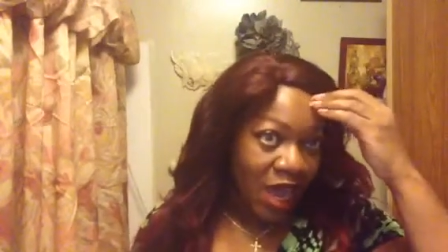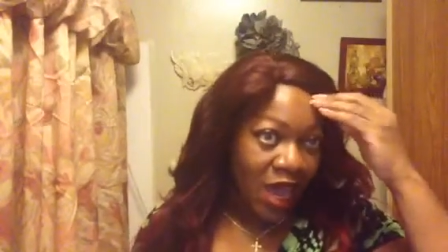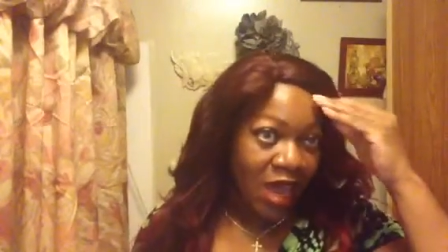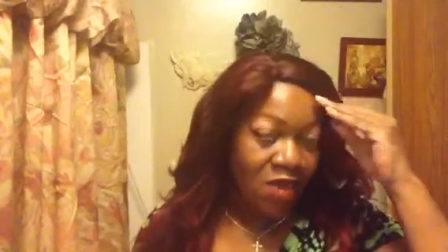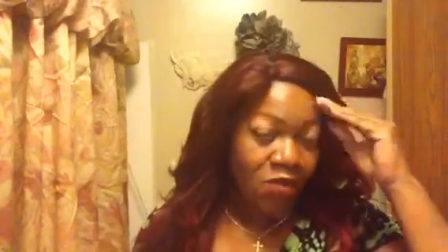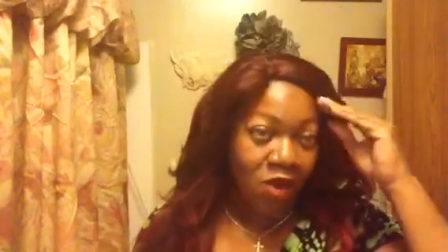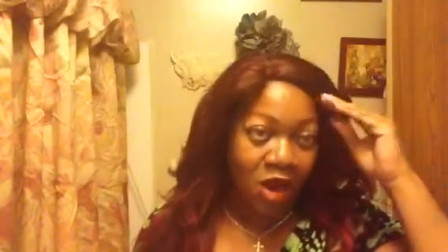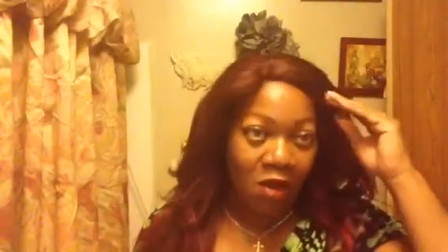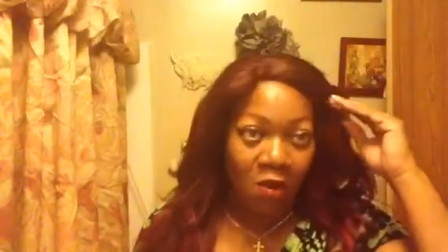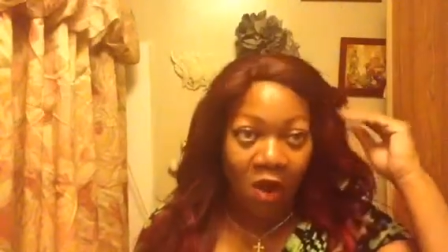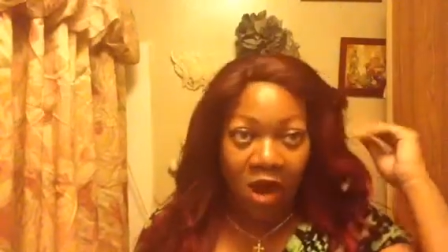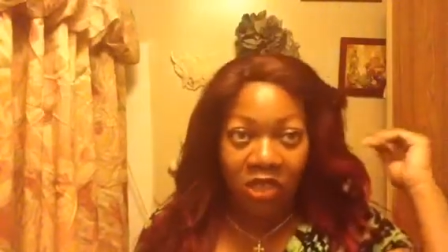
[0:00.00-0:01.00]
had when I
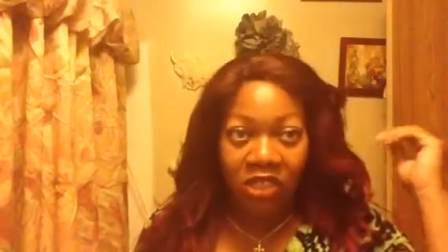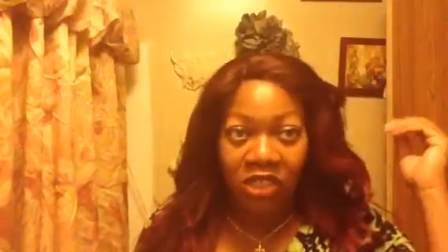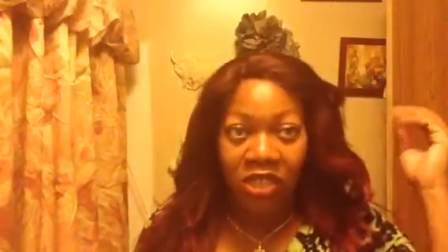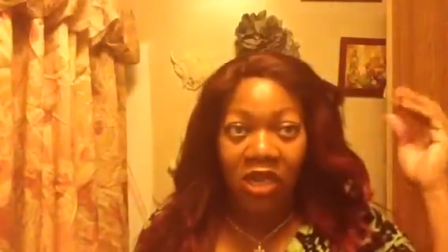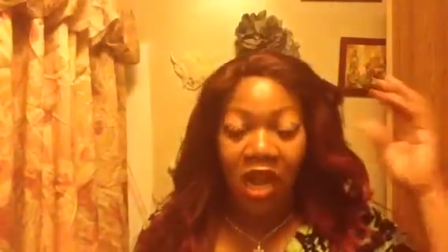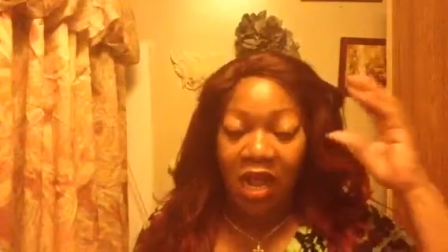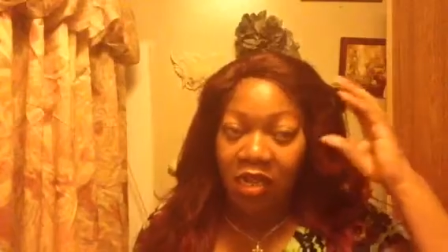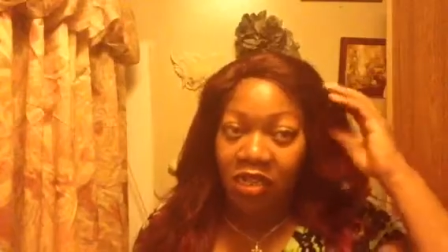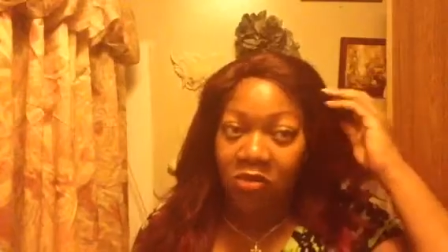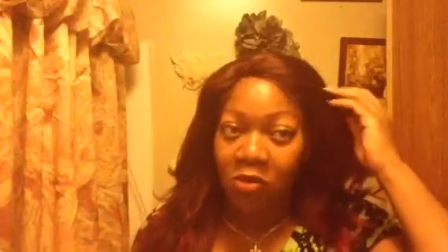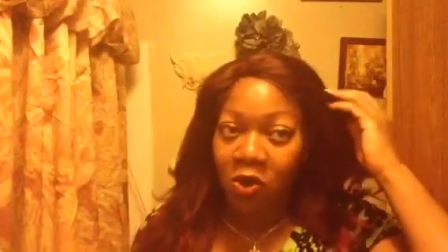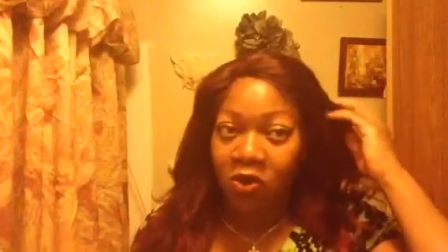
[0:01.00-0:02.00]
washed it I
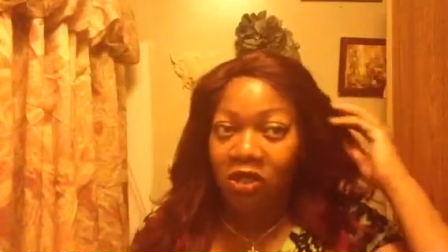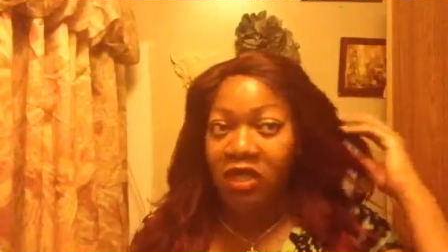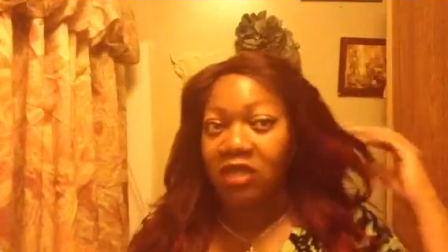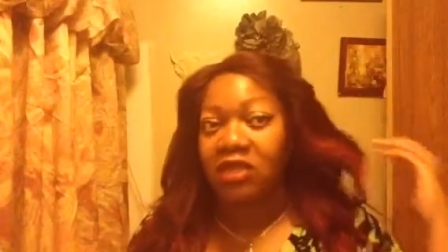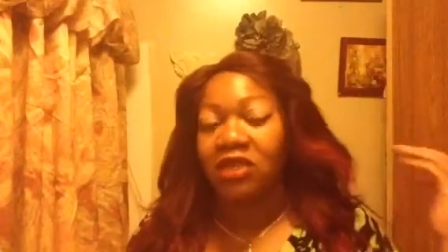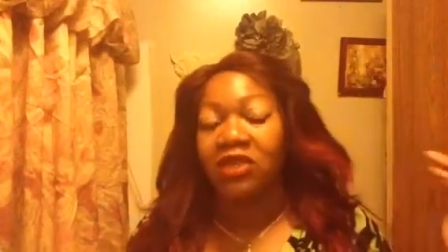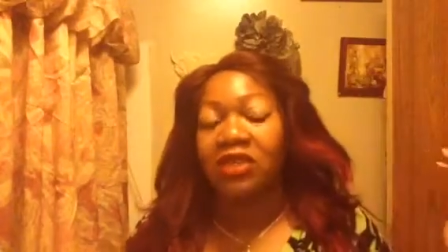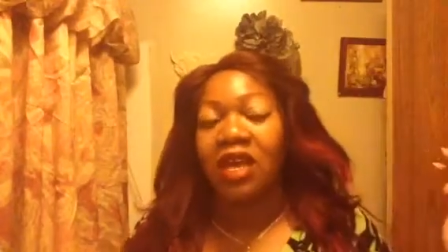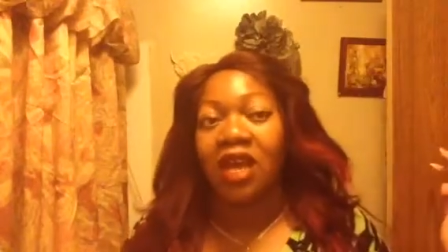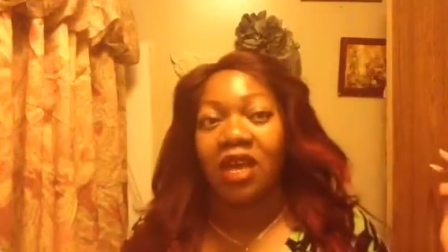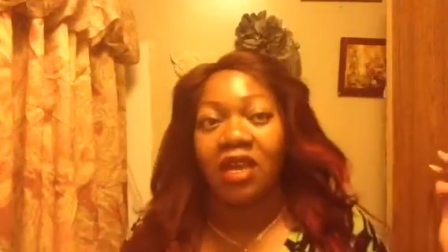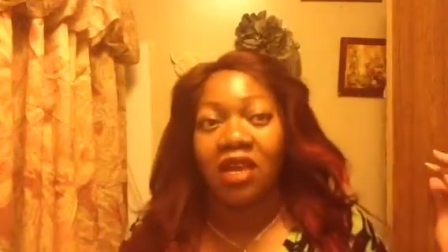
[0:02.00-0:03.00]
just molded it to the
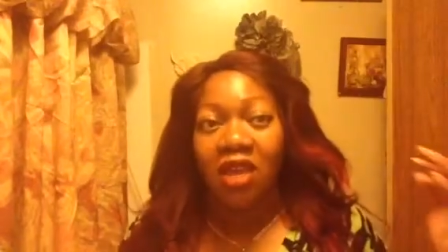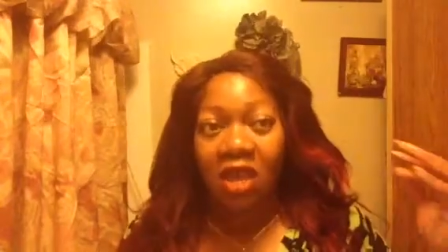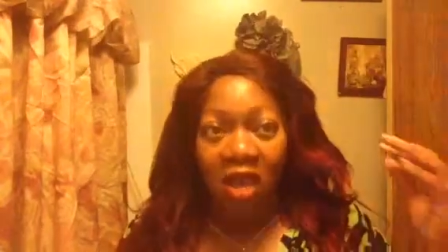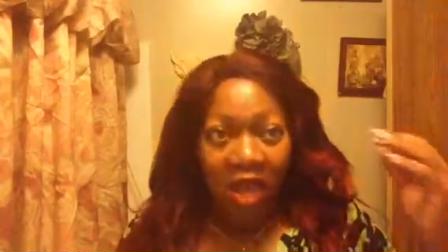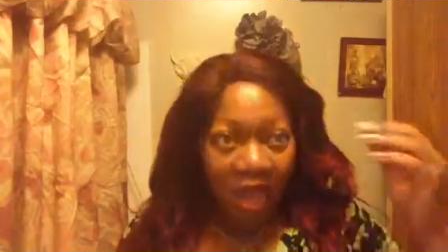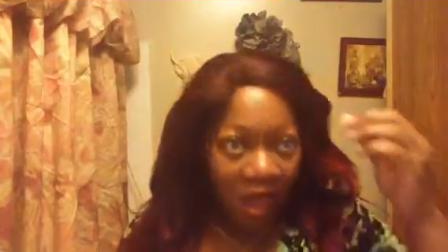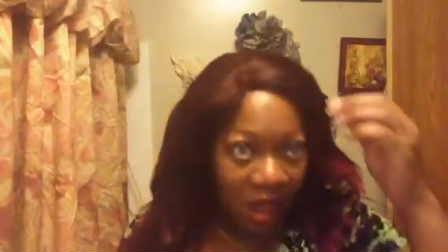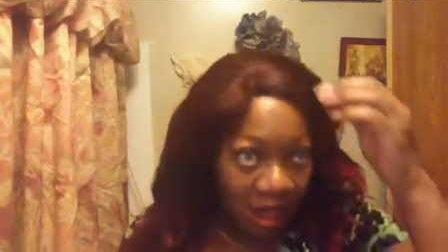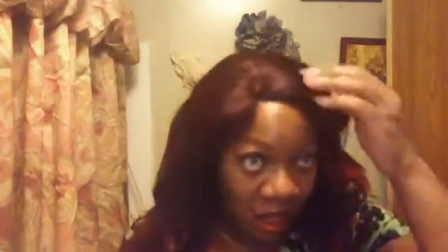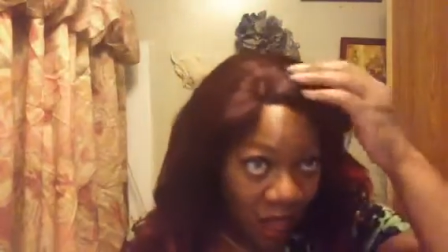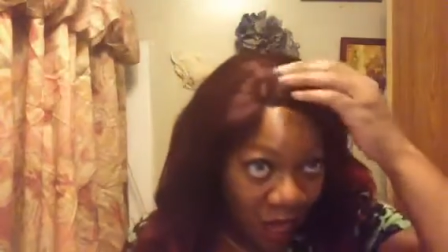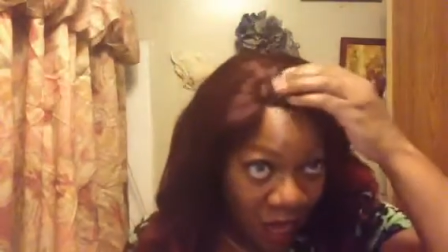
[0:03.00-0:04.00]
side
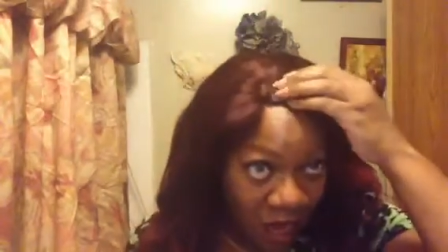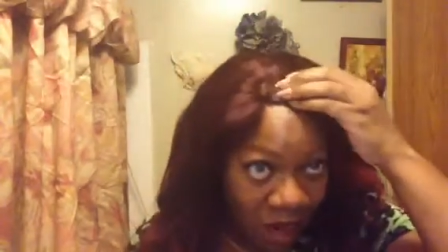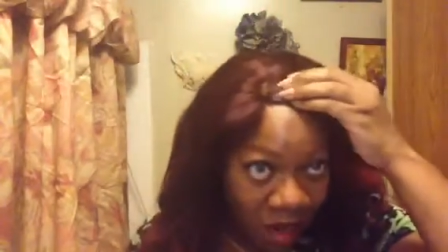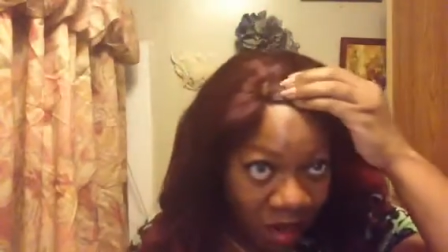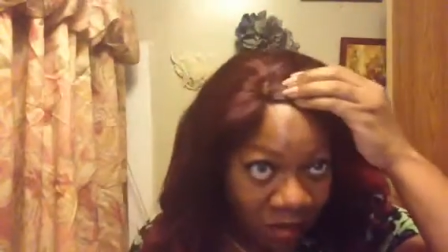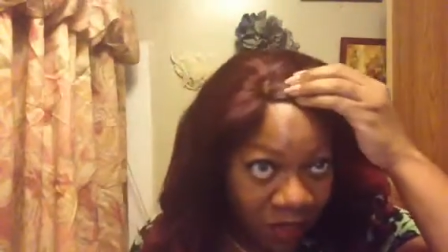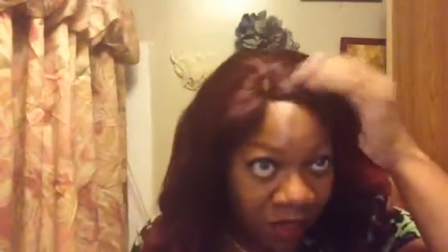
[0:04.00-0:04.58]
and then um,